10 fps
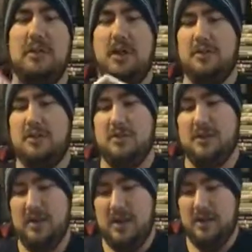touched.
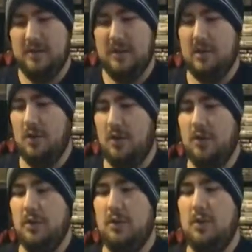It's got all
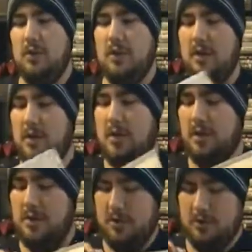the
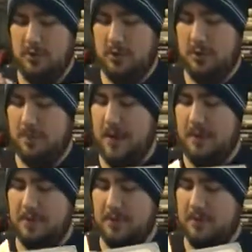little
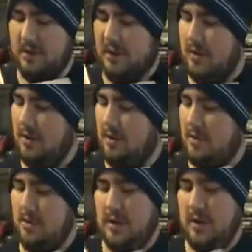papers in
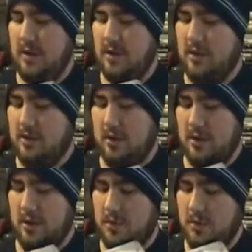here, the
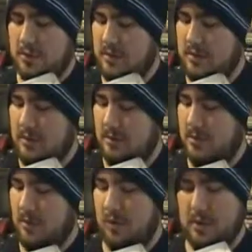codes, the
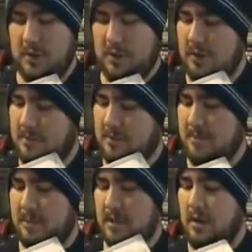book.
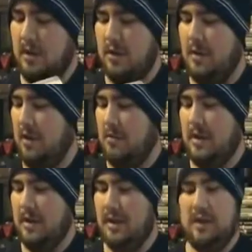I
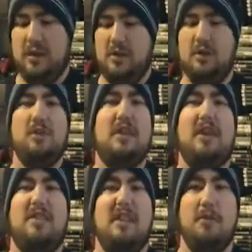mean, it looks like
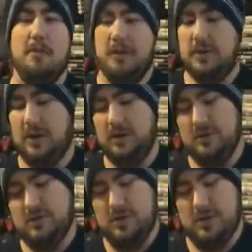it's never been
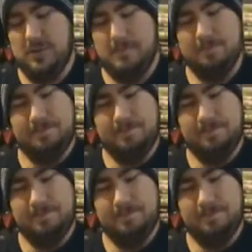touched, so